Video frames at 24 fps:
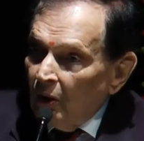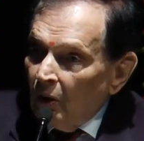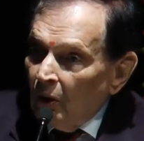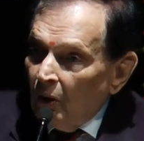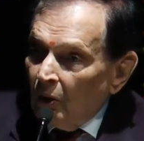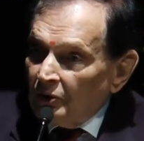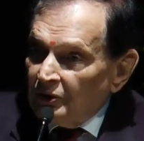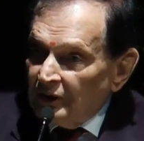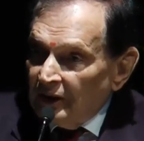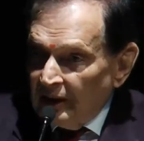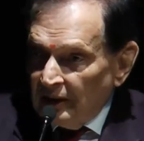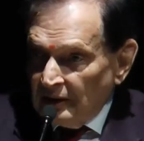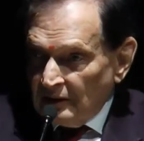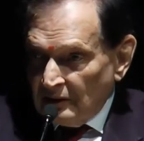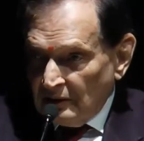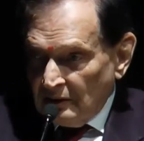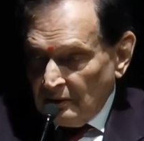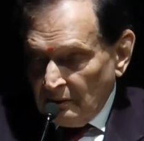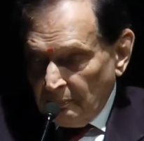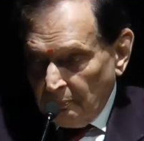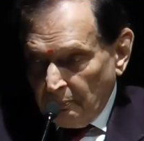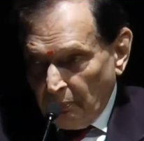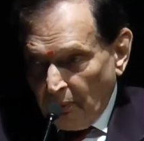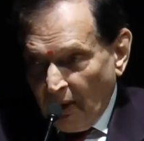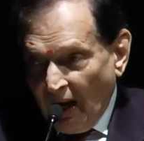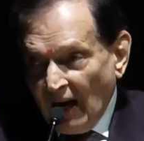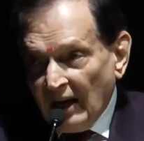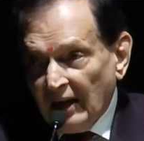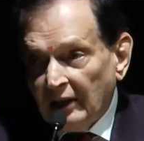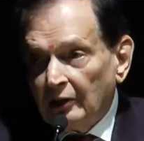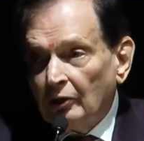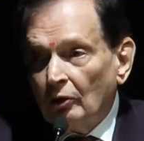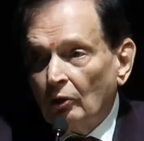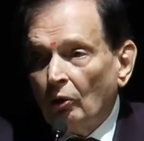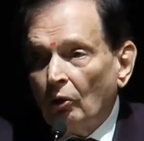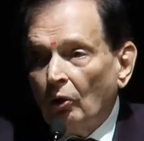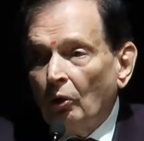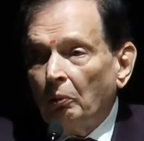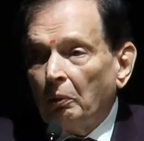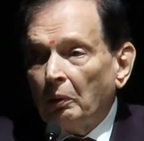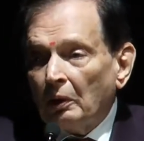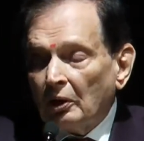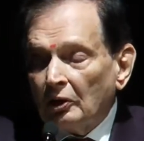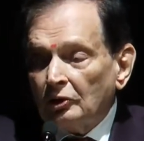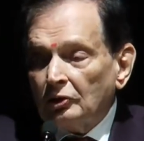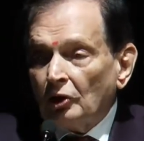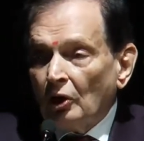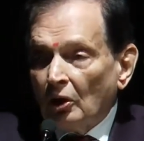or takes pride
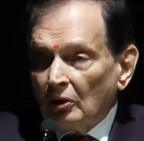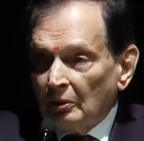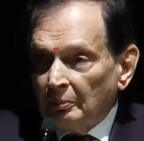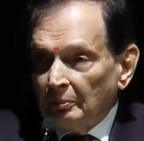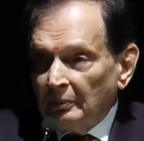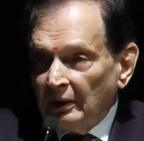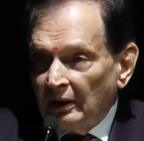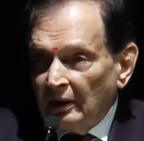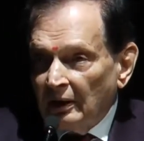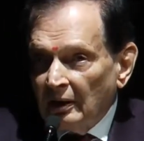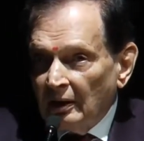over autonomy.